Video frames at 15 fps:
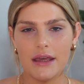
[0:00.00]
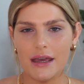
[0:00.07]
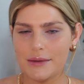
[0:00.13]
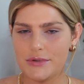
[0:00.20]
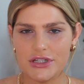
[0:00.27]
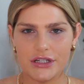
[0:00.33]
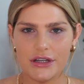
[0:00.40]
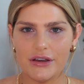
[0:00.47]

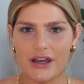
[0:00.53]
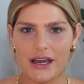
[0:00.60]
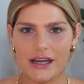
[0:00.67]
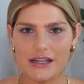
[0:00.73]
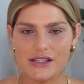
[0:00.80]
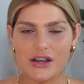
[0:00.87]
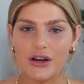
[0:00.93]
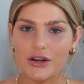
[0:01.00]
I'm sure you
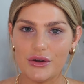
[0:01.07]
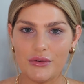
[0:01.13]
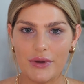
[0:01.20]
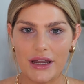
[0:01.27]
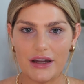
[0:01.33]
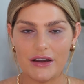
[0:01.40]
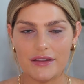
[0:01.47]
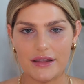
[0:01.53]
guys are
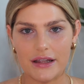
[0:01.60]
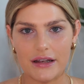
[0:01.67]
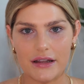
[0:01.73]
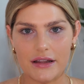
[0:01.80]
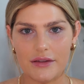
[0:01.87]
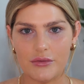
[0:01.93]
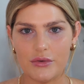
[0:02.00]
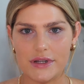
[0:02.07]
aware
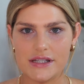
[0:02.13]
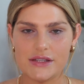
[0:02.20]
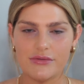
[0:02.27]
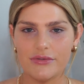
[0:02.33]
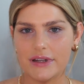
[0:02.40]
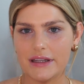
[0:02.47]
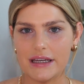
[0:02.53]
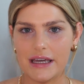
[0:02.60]
that what's
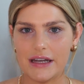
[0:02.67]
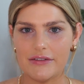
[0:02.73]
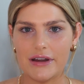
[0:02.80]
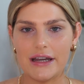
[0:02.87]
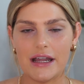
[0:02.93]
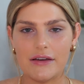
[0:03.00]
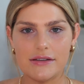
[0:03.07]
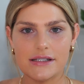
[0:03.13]
really in
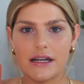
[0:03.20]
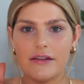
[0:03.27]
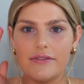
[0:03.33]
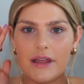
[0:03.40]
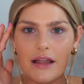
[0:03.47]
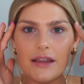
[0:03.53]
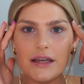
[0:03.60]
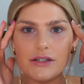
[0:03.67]
right now is kind of
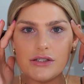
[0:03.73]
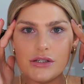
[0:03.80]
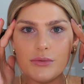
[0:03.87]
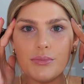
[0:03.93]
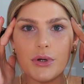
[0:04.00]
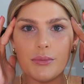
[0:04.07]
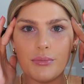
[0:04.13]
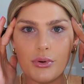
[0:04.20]
that like
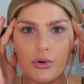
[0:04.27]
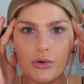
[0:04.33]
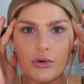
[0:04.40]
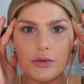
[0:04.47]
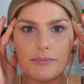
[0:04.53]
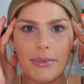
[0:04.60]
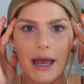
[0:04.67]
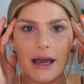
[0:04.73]
super
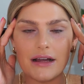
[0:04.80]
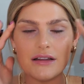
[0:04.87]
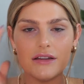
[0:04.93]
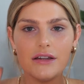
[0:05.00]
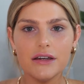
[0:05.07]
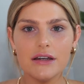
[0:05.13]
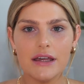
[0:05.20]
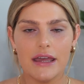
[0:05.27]
pulled back
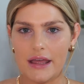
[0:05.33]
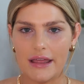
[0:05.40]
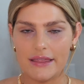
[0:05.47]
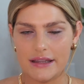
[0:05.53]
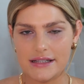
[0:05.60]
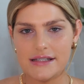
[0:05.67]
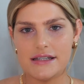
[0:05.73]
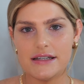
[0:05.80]
look,
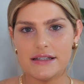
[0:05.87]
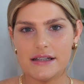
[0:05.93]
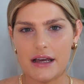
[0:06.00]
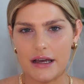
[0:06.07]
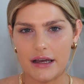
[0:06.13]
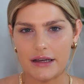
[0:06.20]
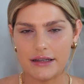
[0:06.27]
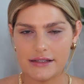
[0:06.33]
and this
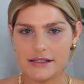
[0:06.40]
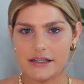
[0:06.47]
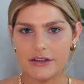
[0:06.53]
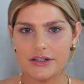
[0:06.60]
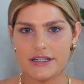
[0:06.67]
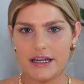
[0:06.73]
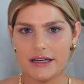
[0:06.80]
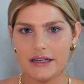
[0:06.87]

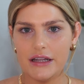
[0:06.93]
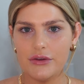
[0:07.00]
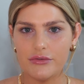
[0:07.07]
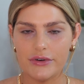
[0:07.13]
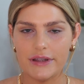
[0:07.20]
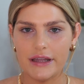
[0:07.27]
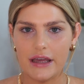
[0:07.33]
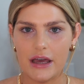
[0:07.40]
concealer technique
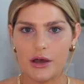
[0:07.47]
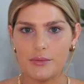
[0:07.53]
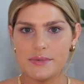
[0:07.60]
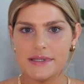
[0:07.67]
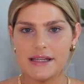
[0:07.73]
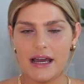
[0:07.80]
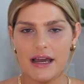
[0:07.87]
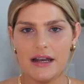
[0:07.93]
really
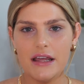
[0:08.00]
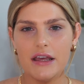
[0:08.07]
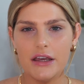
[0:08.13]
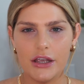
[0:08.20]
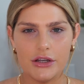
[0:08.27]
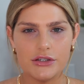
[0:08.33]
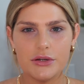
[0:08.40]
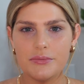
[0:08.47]
helps that.
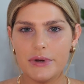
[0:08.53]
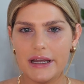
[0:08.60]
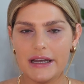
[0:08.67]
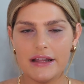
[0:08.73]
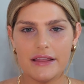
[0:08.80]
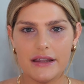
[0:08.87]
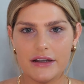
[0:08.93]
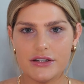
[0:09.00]
You don't bring
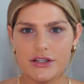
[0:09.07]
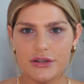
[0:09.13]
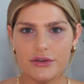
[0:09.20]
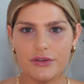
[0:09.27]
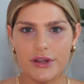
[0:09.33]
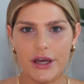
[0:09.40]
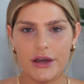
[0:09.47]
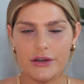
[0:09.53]
anything
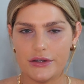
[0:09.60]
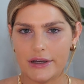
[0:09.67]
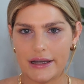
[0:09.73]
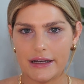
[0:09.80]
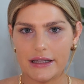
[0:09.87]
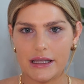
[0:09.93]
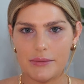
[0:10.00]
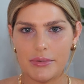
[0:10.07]
too low, you
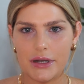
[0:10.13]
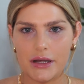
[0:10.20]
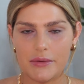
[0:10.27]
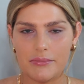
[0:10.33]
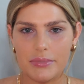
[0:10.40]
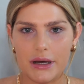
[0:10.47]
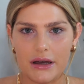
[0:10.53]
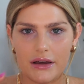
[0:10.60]
kind of keep it
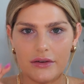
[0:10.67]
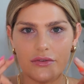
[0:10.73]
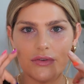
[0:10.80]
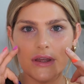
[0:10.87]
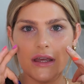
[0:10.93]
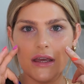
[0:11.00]
above